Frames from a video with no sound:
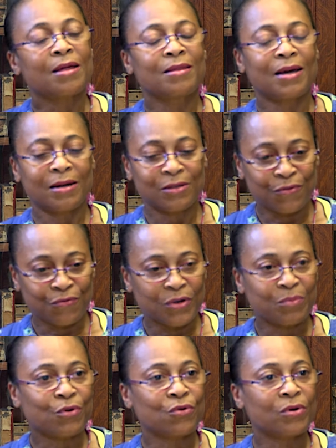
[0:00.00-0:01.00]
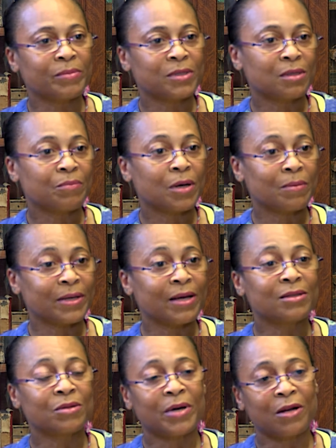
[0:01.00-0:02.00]
That is a free program to the public.
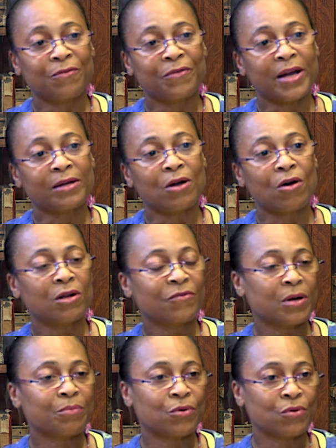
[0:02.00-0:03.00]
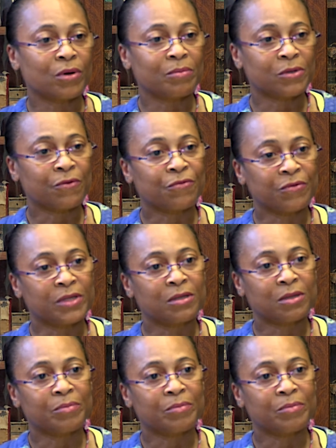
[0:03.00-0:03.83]
As a matter of fact, all of our programs are free to the